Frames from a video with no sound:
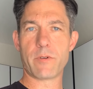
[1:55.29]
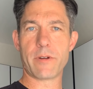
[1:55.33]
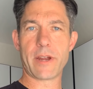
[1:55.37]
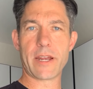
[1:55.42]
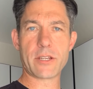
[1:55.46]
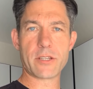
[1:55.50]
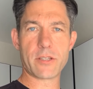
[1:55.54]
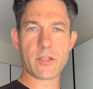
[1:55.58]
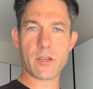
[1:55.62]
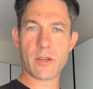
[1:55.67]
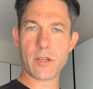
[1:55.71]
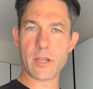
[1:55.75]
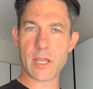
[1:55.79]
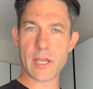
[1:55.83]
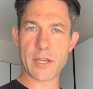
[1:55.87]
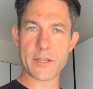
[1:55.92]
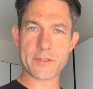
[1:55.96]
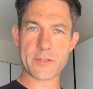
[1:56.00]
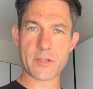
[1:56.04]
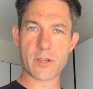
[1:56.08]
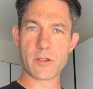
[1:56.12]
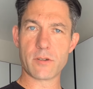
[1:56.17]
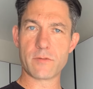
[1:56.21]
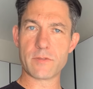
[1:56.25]
we're actually hurting
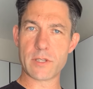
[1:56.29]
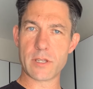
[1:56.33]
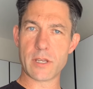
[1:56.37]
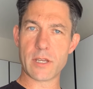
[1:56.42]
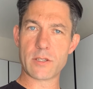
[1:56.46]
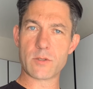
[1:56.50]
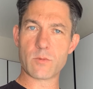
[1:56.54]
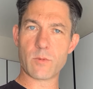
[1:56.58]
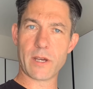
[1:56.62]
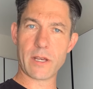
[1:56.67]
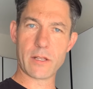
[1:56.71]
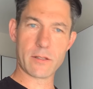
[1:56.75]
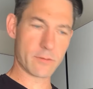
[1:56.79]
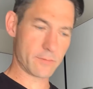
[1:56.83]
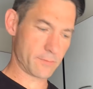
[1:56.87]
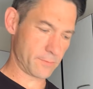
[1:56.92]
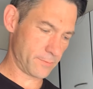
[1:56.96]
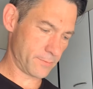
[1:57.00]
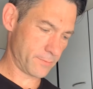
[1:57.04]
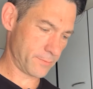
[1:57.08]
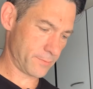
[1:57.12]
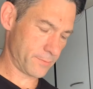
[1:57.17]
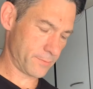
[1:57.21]
ourselves as well.